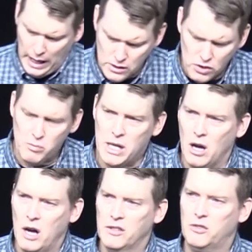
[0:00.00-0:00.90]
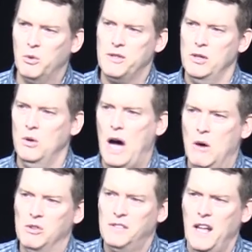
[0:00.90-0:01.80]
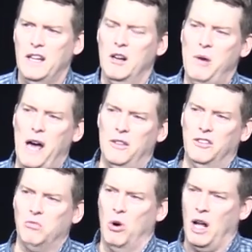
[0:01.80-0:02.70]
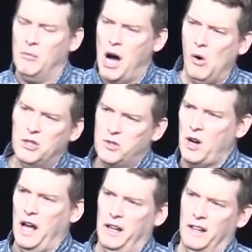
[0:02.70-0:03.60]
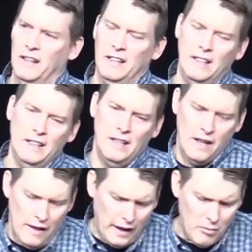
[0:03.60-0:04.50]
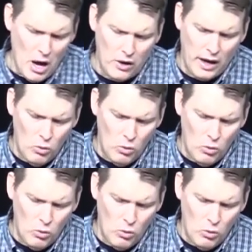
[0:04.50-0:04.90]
And to be honest with you, I was thinking about it this morning. I'm always trying to think about okay,